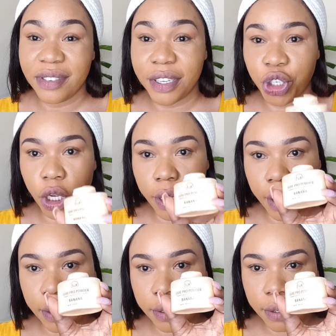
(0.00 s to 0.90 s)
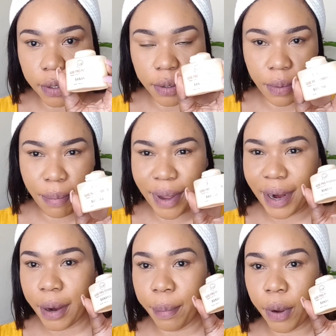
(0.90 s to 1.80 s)
a J-cut
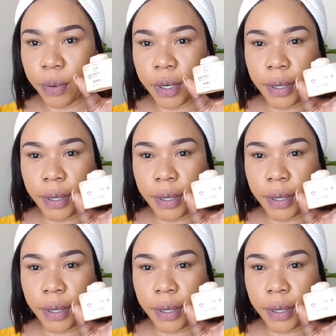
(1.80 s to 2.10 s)
banana powder.